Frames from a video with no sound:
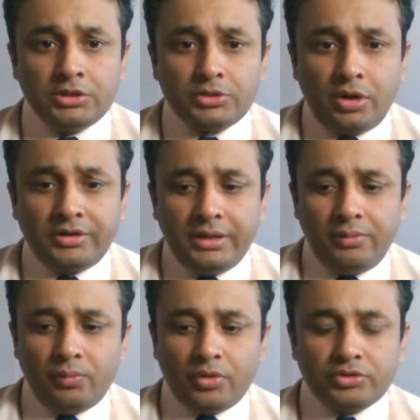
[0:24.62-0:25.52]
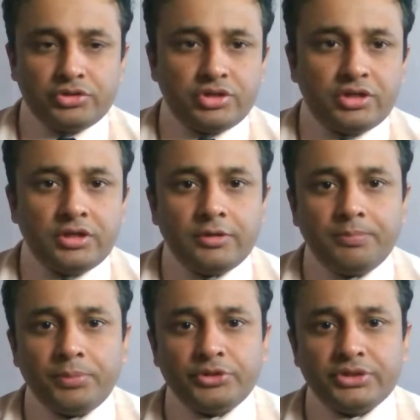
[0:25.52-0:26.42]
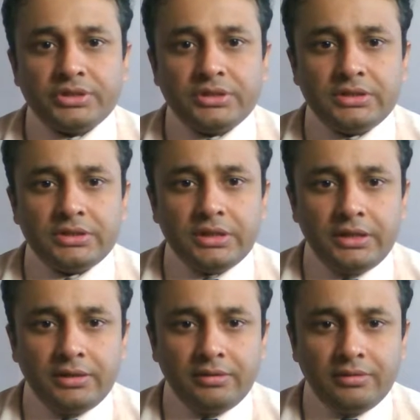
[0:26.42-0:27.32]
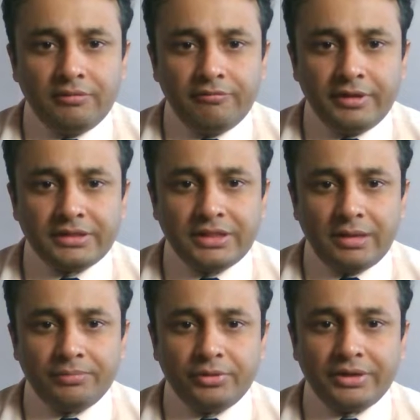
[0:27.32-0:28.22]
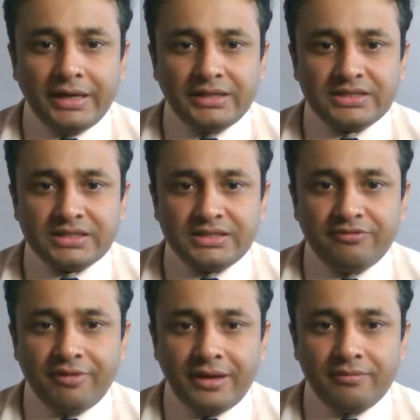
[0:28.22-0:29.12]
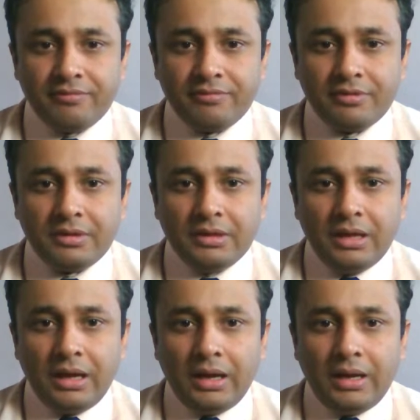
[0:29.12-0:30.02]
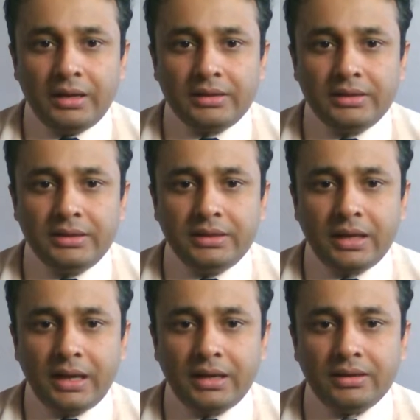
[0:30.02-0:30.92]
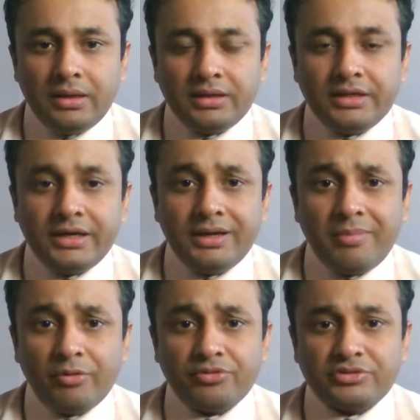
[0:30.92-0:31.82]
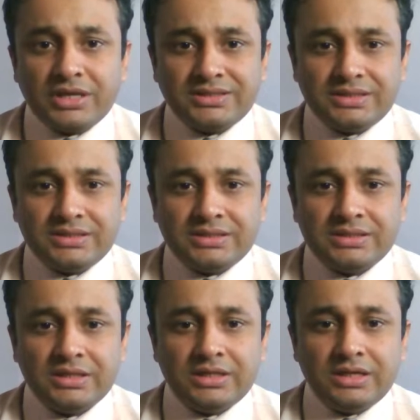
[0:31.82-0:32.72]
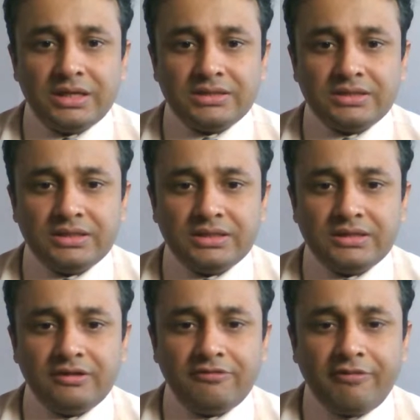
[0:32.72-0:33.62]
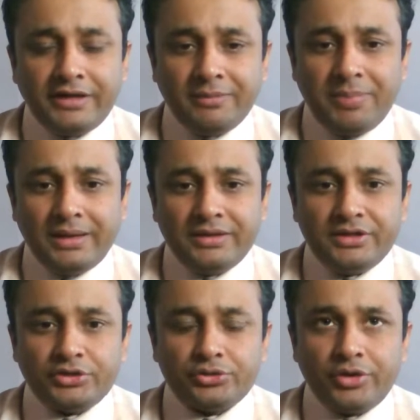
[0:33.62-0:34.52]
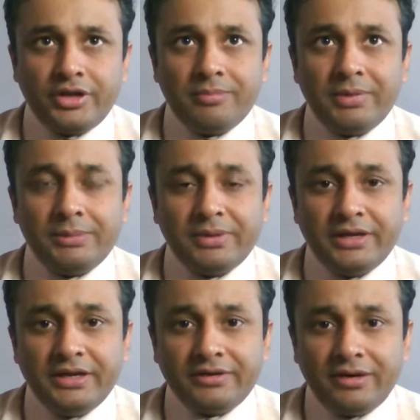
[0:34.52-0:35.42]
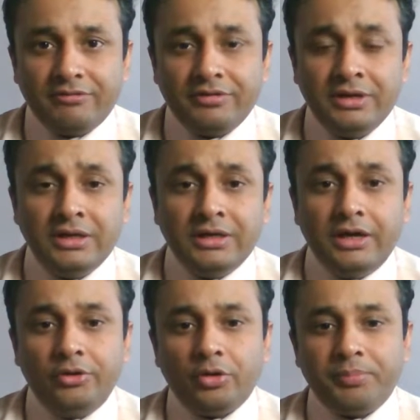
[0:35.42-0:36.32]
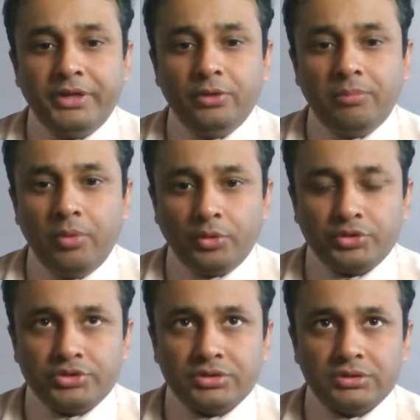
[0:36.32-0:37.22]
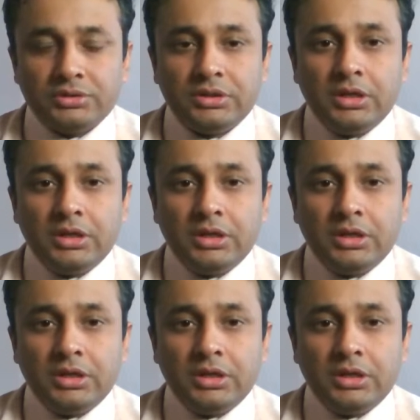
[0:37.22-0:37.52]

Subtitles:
Stockdale was positioned in Vietnam during 1965, and he had a great amount of success as a fighter pilot, destroying multiple aircraft and torpedo boats.